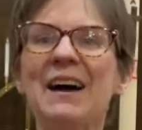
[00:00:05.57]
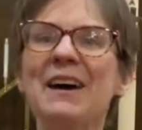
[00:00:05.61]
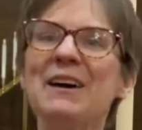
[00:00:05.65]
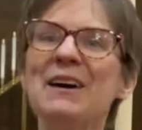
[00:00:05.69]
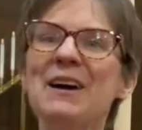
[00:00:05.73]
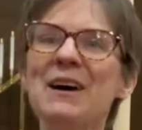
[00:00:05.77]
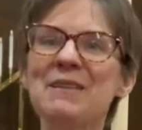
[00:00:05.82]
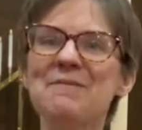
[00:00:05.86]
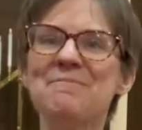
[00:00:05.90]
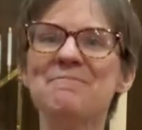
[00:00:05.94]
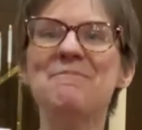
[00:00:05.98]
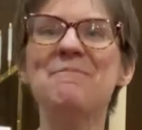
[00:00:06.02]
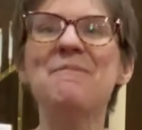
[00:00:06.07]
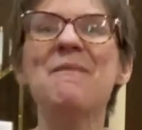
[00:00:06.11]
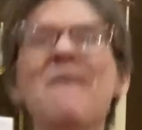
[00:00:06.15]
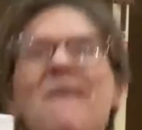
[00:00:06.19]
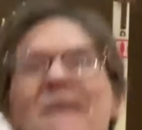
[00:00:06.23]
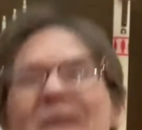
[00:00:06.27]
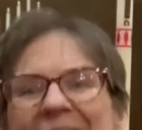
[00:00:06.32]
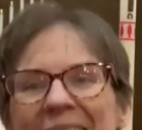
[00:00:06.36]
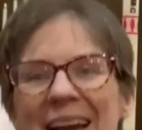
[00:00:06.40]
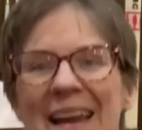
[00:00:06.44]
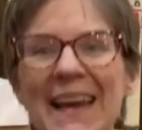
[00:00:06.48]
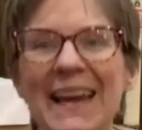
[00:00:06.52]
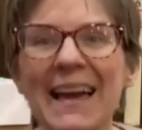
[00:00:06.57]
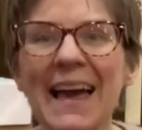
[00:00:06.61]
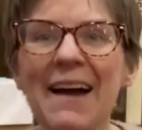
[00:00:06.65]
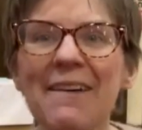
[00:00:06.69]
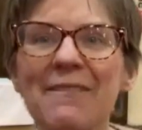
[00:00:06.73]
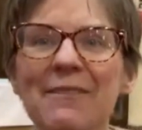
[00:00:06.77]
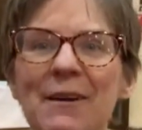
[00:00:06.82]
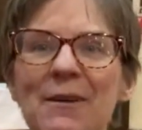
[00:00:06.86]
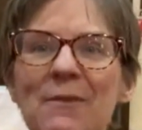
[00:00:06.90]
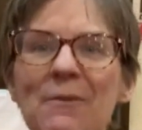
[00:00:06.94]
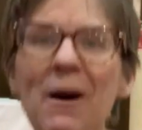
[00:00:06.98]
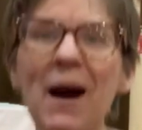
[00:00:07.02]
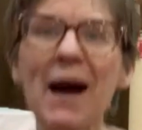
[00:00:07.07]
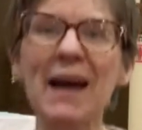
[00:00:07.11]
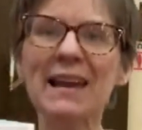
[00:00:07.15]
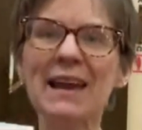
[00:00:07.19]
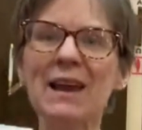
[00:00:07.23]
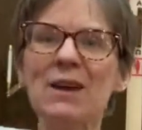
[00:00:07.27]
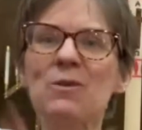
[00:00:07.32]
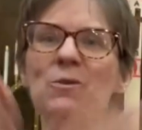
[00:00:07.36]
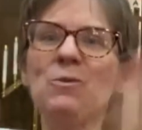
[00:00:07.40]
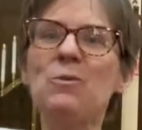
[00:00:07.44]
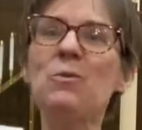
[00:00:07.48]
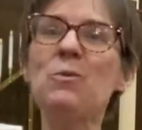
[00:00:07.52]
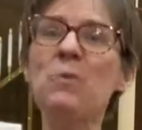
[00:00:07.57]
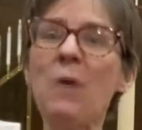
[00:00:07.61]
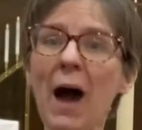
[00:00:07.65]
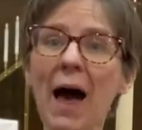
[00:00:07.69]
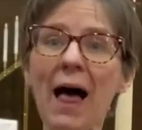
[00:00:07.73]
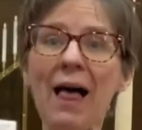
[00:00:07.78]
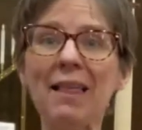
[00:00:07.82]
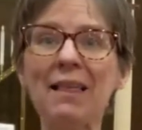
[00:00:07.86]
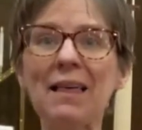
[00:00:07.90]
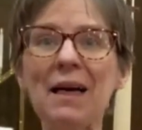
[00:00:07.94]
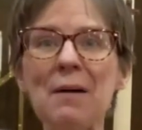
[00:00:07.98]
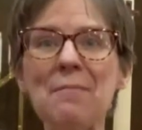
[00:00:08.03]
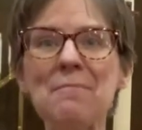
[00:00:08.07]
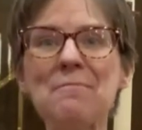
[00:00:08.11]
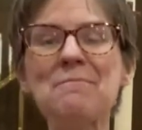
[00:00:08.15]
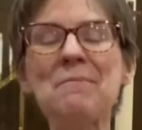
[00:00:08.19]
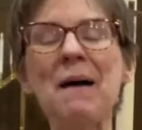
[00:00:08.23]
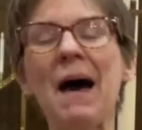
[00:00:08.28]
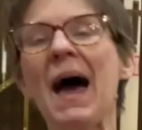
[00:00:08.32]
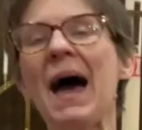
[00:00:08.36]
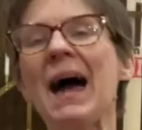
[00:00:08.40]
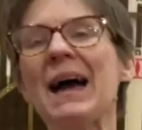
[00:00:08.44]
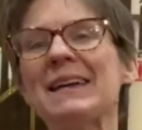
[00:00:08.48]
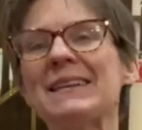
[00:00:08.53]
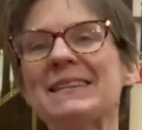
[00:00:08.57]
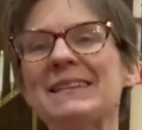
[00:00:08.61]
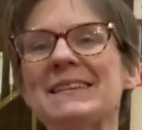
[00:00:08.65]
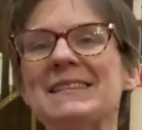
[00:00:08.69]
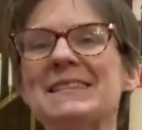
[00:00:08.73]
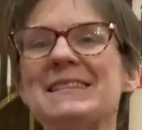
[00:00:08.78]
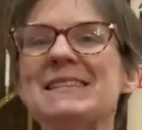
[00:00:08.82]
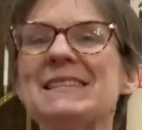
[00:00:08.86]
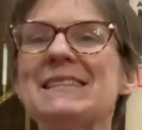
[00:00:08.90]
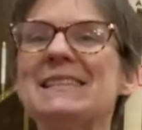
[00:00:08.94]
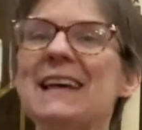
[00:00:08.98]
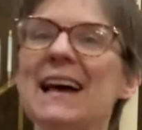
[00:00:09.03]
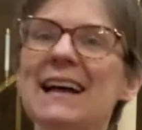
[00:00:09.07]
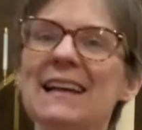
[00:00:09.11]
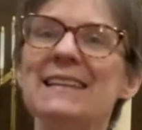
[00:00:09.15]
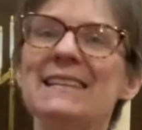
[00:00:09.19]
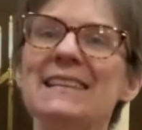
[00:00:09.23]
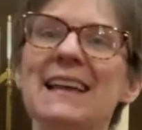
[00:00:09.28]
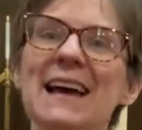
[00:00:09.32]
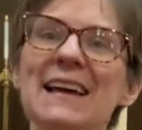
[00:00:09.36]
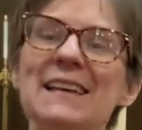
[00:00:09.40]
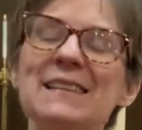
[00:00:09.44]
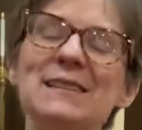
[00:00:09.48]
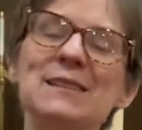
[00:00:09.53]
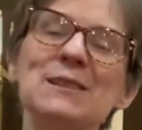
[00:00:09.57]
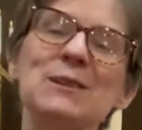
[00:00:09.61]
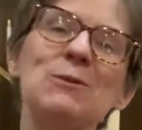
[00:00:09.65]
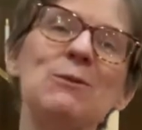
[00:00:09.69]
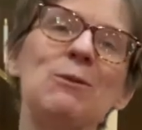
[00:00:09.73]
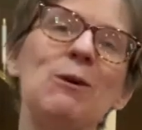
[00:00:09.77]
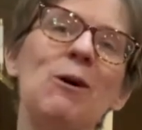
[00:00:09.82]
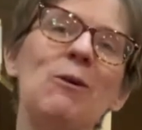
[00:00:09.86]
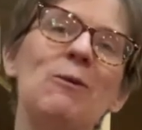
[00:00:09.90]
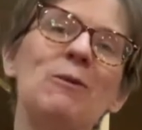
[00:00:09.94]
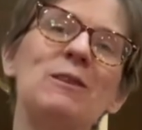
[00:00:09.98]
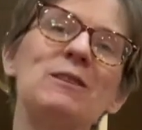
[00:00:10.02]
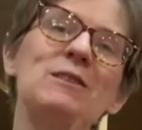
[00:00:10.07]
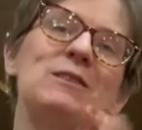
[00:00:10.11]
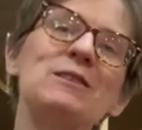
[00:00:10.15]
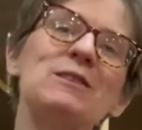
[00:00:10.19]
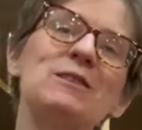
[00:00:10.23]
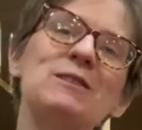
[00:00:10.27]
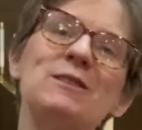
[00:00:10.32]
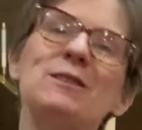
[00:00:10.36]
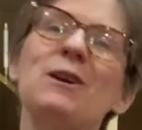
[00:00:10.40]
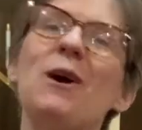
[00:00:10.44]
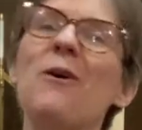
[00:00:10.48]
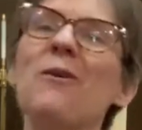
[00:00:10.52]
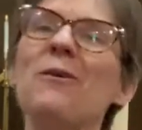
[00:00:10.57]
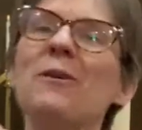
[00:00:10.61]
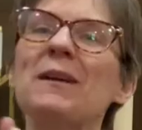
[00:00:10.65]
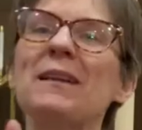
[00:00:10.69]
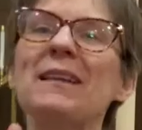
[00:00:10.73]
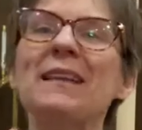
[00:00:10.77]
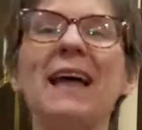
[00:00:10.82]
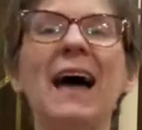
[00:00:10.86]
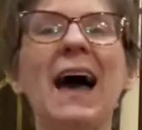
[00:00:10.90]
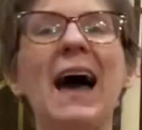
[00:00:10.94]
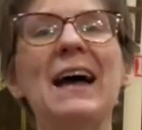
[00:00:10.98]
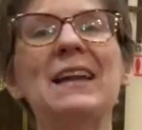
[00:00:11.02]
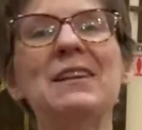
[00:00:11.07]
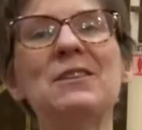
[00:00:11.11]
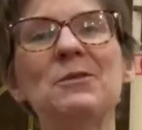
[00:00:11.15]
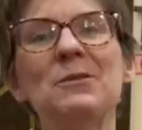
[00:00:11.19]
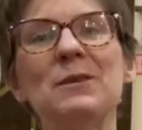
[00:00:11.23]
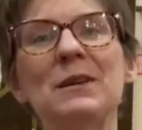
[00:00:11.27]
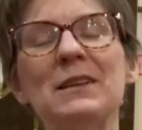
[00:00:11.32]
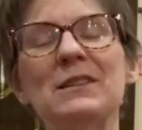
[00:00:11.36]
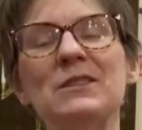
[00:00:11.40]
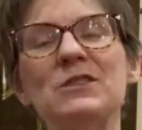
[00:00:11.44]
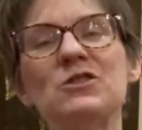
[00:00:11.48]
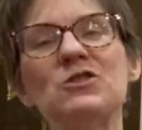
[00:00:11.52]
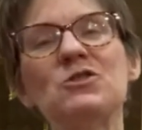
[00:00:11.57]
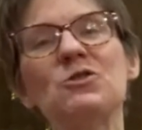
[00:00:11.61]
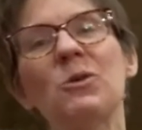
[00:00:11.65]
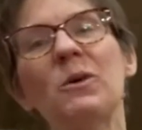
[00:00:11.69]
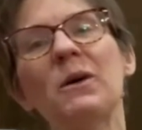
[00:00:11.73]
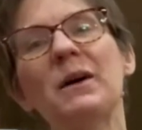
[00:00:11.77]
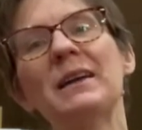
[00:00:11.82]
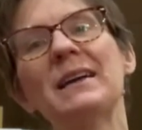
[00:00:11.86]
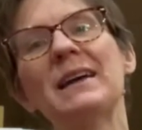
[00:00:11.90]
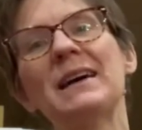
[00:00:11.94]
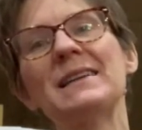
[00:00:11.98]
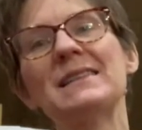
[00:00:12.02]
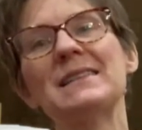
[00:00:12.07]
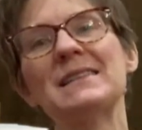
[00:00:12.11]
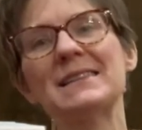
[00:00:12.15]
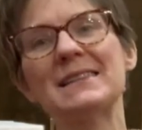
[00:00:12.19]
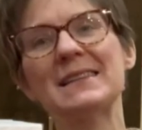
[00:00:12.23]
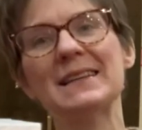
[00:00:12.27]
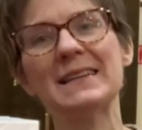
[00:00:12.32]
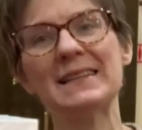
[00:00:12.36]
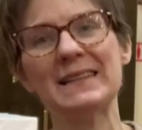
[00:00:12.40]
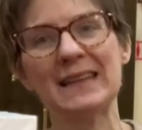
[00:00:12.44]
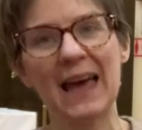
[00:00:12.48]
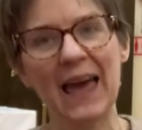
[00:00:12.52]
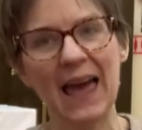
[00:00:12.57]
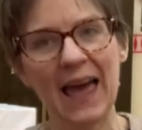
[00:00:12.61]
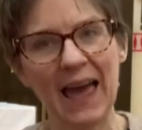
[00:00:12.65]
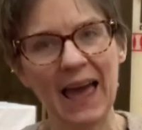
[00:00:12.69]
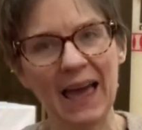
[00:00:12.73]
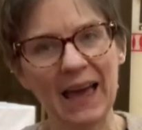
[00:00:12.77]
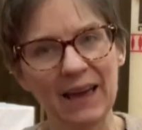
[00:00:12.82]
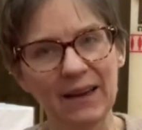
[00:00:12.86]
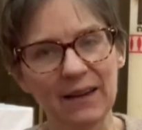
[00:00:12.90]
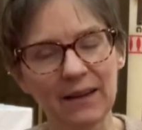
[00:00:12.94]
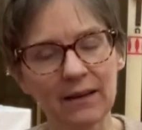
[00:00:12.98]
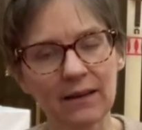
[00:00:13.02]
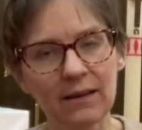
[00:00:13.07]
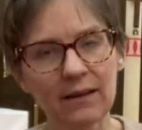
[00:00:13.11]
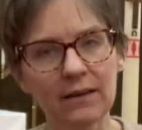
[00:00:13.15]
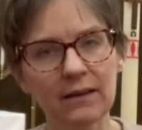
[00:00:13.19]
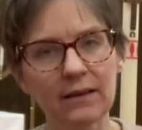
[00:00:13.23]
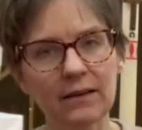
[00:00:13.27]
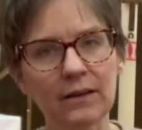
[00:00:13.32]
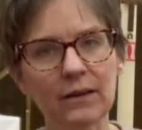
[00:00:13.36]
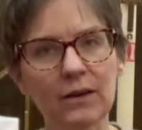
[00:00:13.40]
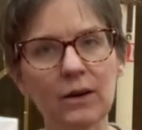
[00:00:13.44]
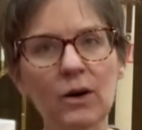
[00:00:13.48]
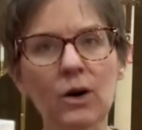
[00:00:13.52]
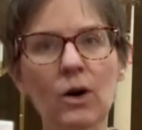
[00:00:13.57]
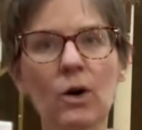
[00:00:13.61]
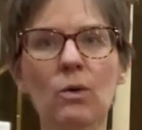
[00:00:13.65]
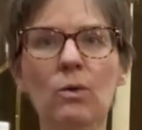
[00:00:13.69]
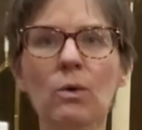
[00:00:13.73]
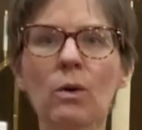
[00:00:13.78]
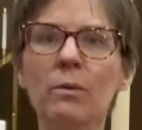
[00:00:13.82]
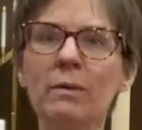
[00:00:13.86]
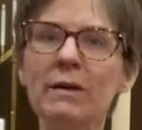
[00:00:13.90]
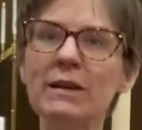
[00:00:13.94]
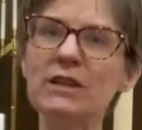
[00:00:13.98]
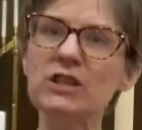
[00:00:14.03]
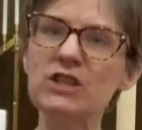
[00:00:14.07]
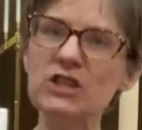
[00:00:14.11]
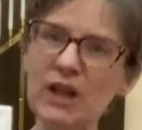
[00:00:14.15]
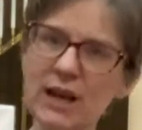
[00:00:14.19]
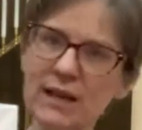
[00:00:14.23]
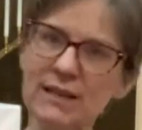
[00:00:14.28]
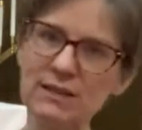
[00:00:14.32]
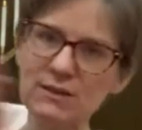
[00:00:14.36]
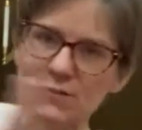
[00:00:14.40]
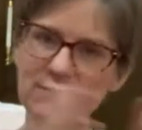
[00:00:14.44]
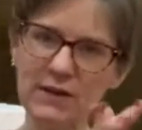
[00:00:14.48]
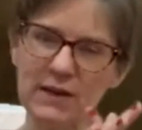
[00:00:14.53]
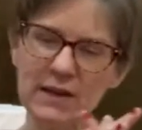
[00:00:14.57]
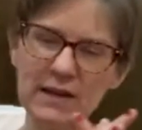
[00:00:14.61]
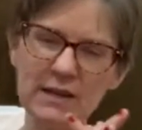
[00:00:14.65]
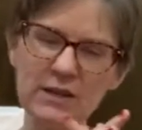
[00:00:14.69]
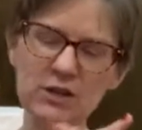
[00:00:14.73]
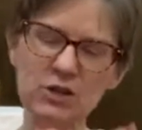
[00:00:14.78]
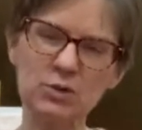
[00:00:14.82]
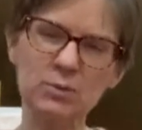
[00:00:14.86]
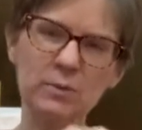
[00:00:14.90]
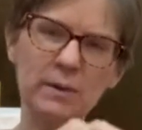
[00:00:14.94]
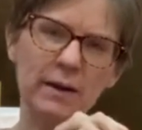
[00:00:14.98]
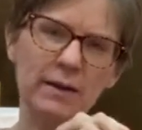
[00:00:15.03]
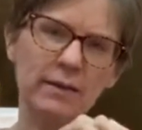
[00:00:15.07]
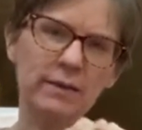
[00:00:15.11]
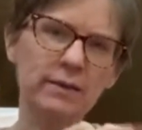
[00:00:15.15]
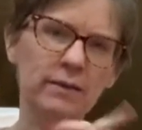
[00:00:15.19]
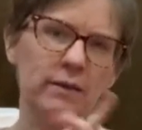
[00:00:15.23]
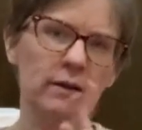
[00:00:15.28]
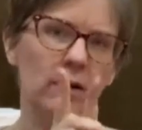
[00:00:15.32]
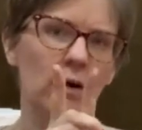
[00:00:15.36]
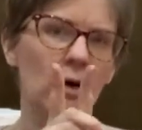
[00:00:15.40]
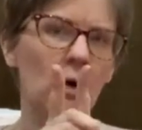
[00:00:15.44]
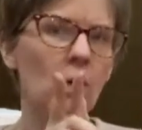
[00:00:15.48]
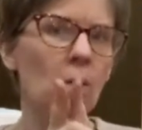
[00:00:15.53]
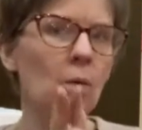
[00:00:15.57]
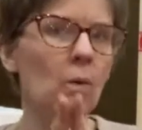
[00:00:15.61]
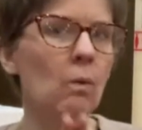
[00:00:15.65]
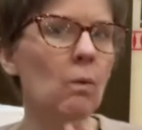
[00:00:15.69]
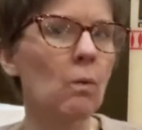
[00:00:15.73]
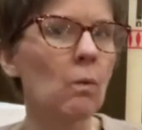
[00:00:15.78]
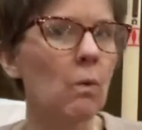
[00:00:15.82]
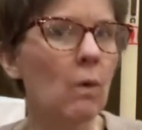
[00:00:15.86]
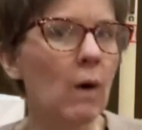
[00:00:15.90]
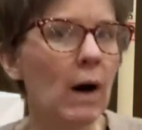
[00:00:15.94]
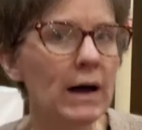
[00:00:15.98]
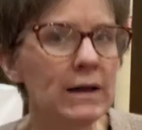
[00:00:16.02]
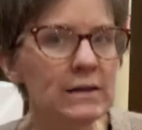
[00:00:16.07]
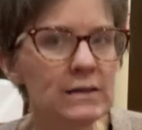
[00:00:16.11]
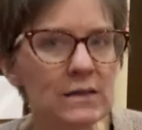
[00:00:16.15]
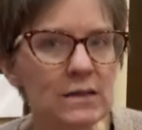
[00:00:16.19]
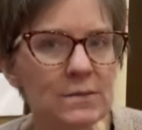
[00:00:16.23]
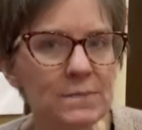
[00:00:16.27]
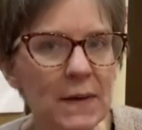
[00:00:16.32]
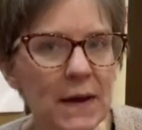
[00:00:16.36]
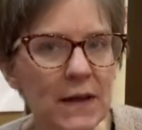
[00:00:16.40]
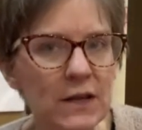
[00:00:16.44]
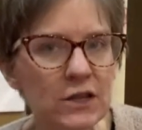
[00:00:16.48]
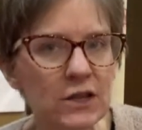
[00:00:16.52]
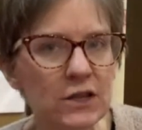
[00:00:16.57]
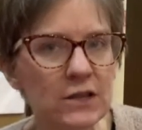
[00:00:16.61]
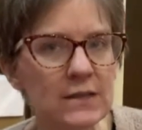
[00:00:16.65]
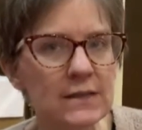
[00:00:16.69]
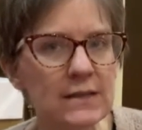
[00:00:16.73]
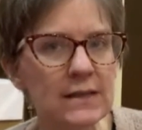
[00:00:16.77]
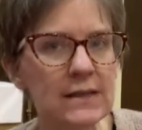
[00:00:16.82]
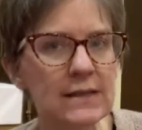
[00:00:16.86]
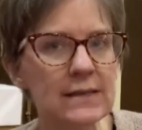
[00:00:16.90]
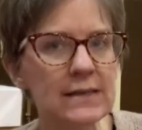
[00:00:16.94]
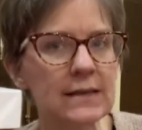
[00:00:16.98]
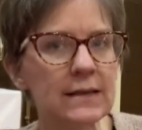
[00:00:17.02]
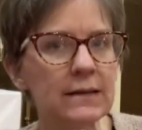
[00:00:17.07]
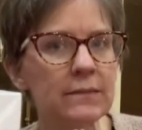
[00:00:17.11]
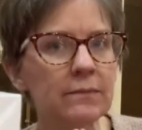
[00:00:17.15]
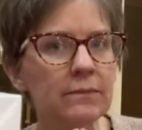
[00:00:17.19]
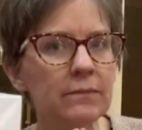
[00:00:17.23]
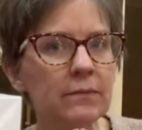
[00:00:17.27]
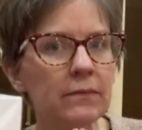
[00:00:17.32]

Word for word: Good morning, everyone, and welcome back to Sunday School. We're so glad you can join us today. Well, we just finished with what special season?